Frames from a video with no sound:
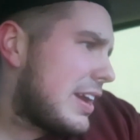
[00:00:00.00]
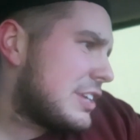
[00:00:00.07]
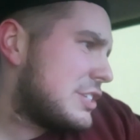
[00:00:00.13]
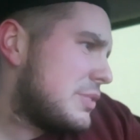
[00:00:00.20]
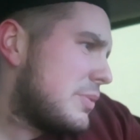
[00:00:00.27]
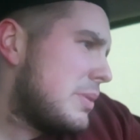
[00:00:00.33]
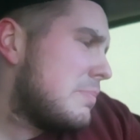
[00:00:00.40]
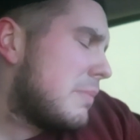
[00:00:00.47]

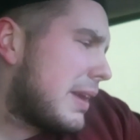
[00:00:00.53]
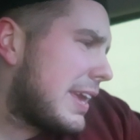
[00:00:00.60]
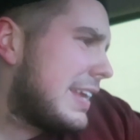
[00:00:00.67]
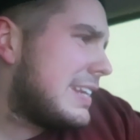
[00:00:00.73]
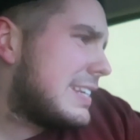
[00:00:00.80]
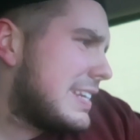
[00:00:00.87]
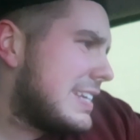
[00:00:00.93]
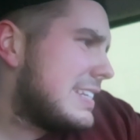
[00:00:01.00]
Actually, we
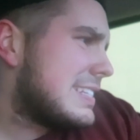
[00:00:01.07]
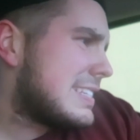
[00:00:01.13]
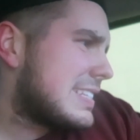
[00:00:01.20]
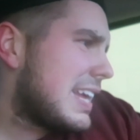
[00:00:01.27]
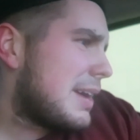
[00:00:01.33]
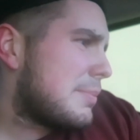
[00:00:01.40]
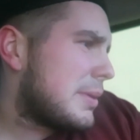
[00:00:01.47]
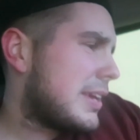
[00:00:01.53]
might need to
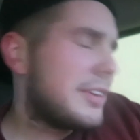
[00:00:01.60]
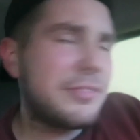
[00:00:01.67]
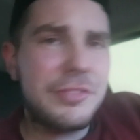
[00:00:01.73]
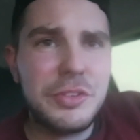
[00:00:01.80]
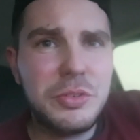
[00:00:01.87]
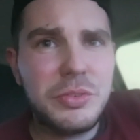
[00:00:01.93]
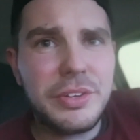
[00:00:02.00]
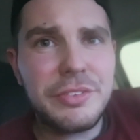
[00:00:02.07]
stop and get
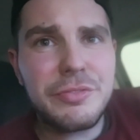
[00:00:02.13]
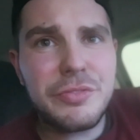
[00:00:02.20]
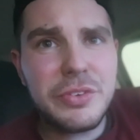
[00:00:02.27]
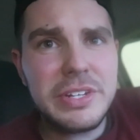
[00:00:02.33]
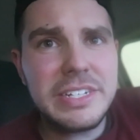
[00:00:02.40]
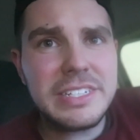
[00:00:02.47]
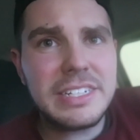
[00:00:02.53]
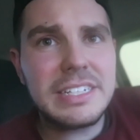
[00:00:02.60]
fuel and
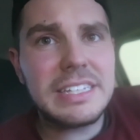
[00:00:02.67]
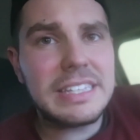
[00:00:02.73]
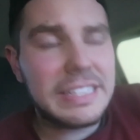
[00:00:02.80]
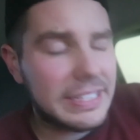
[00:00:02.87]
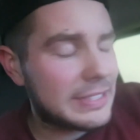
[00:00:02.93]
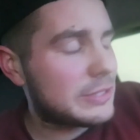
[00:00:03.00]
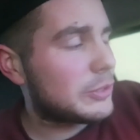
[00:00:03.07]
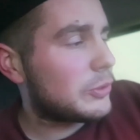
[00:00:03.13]
freeze a
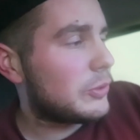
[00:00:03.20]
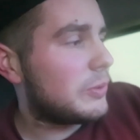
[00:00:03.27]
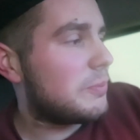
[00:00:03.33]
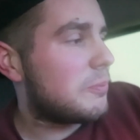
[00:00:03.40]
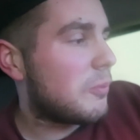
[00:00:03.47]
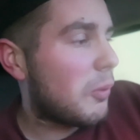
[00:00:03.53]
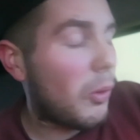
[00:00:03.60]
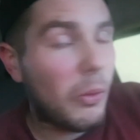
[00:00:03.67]
little
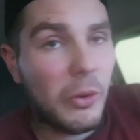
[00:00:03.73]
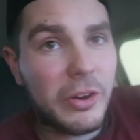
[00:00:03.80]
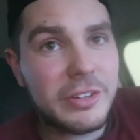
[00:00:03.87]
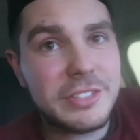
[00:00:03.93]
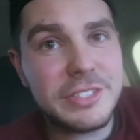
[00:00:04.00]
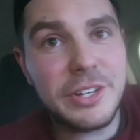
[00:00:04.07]
more.